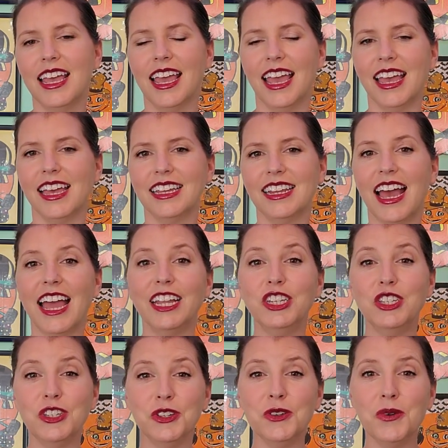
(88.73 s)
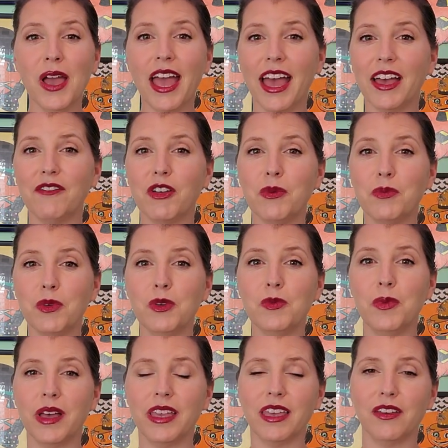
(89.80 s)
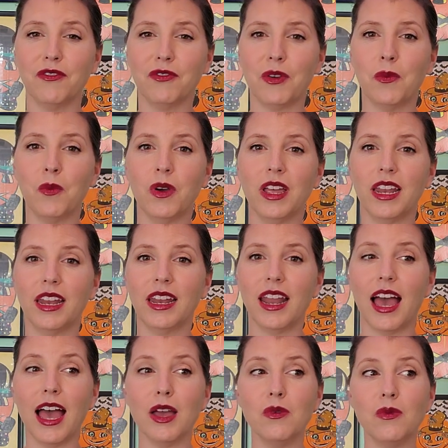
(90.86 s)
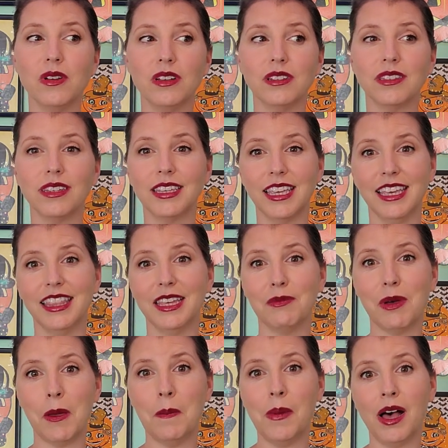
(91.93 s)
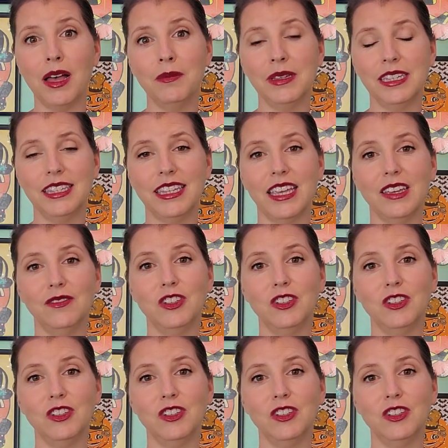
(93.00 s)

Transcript: And I do have a boo bucket from when I was a kid that my mom has saved.